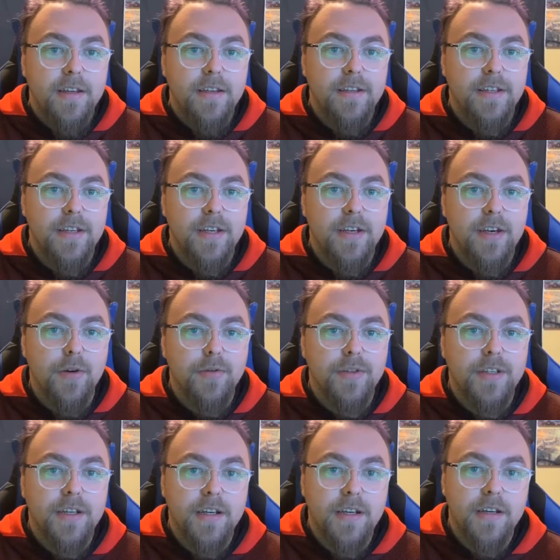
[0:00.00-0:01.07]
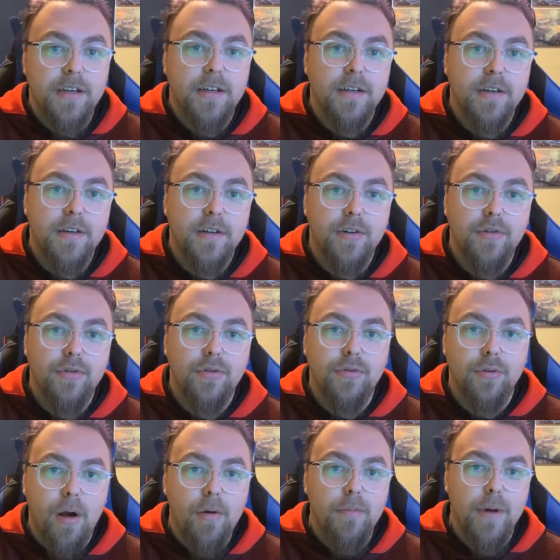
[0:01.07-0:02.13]
Cynosa
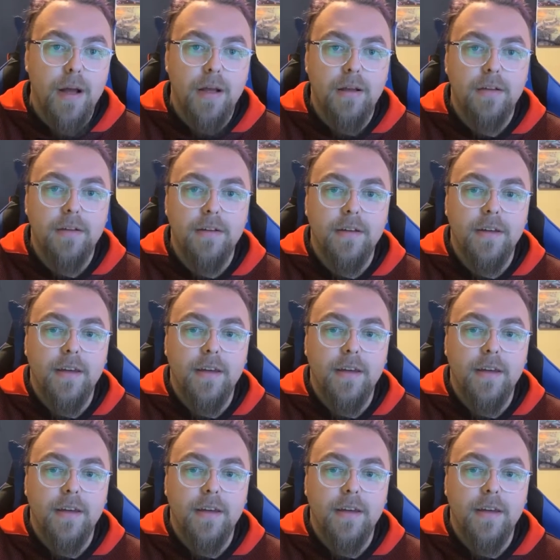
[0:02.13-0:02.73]
Chroma.